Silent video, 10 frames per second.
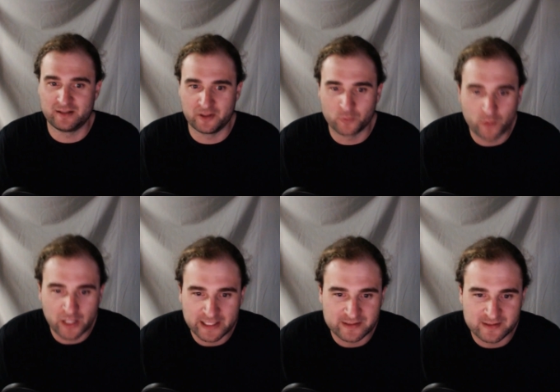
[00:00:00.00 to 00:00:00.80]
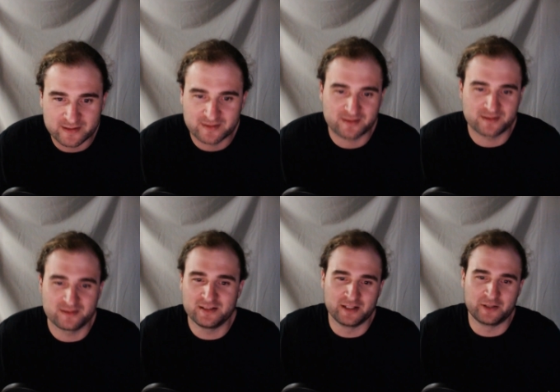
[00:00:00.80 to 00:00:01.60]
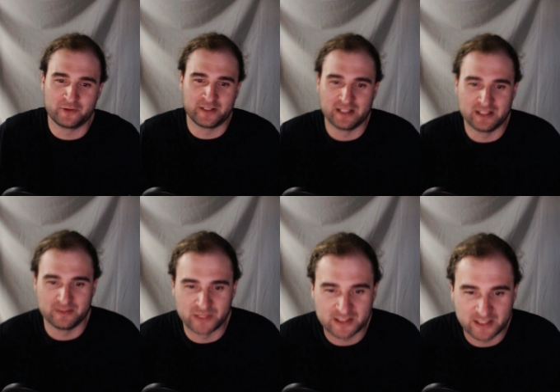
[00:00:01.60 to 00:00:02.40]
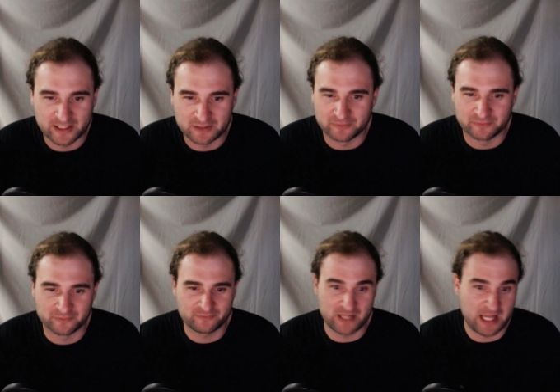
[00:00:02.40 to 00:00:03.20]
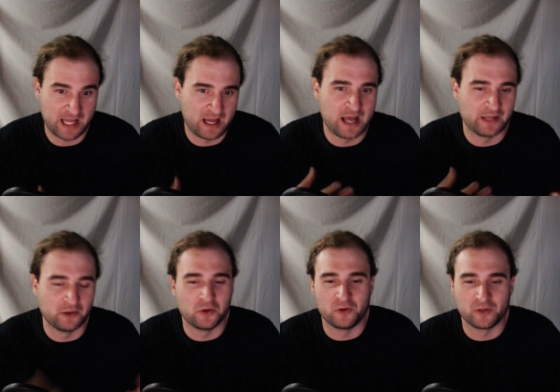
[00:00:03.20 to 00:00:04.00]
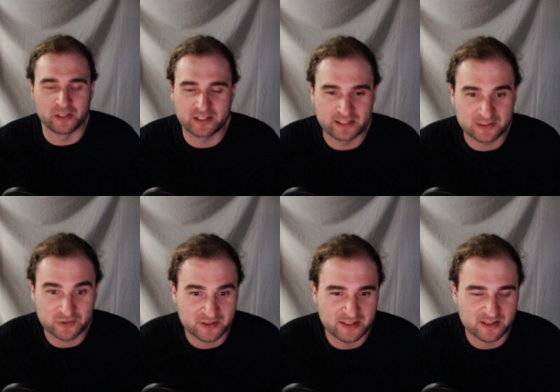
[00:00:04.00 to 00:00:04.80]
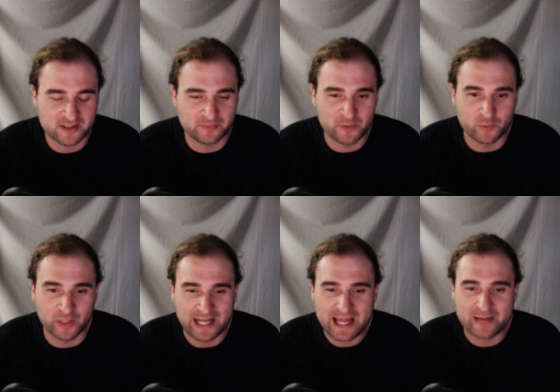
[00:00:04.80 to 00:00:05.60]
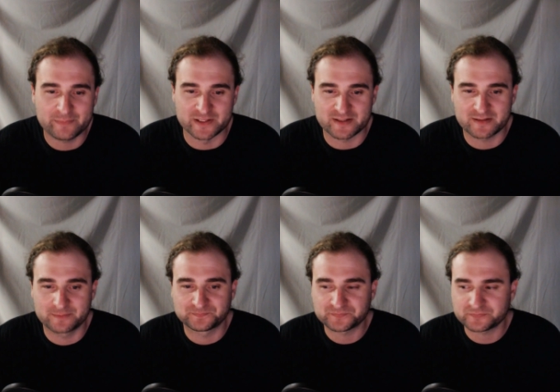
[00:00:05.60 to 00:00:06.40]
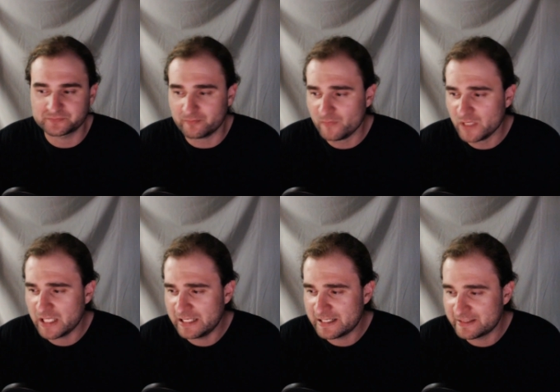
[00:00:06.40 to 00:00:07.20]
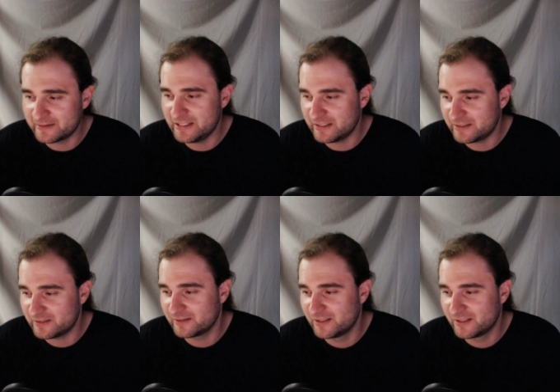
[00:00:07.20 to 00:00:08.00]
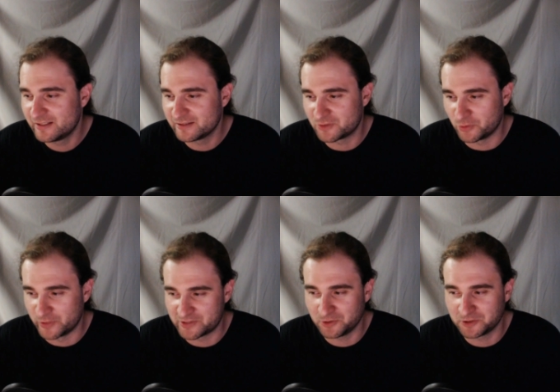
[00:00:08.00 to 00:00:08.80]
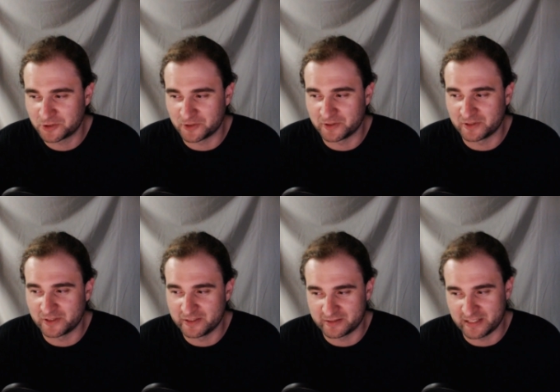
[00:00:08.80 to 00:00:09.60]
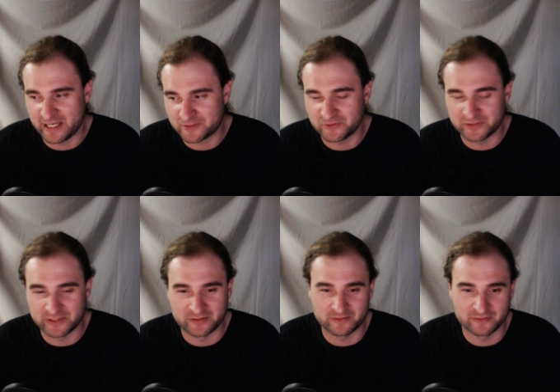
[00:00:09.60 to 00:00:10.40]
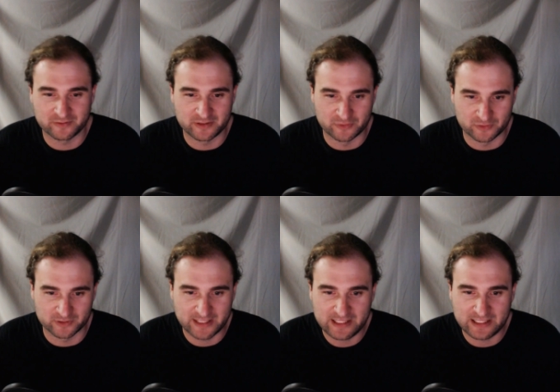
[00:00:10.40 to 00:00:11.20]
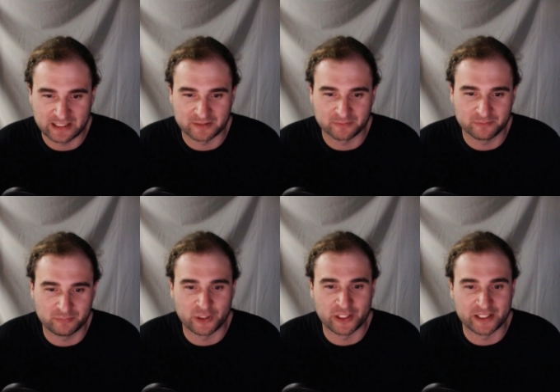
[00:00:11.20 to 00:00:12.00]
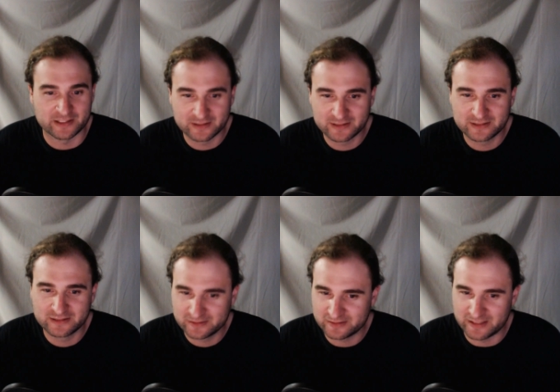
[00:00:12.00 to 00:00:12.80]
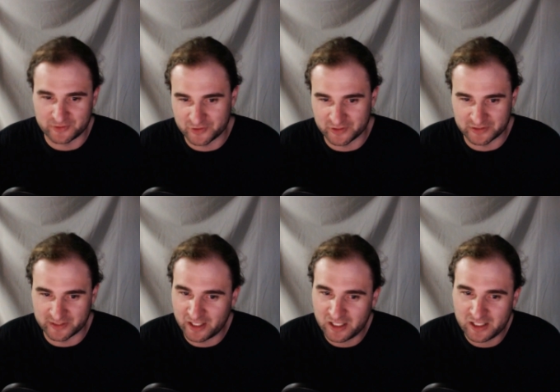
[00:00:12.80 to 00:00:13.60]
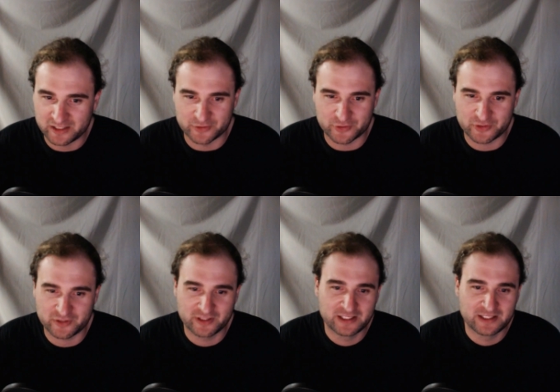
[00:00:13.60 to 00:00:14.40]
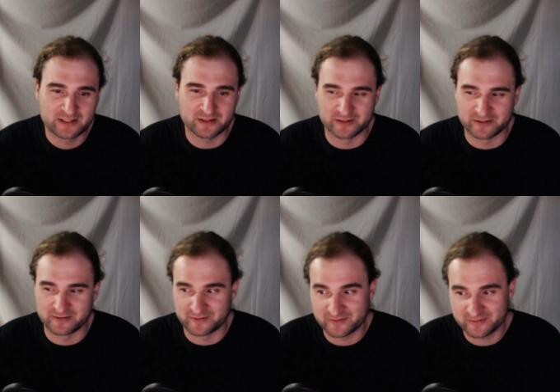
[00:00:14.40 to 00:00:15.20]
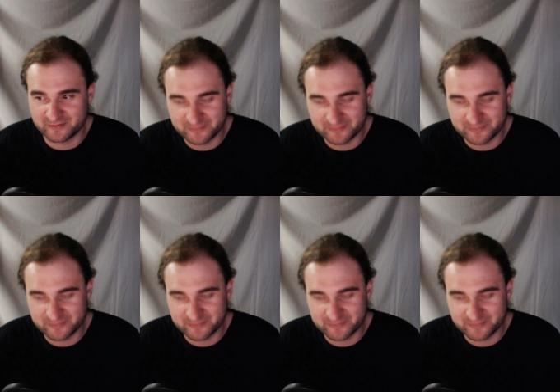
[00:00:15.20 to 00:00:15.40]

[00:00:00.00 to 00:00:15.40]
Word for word: Otherwise, you know, it, would be kind of, I don't know, it, it just seems to be what happens. And I think Toy Soldier is actually the old king, but that's just a hunch because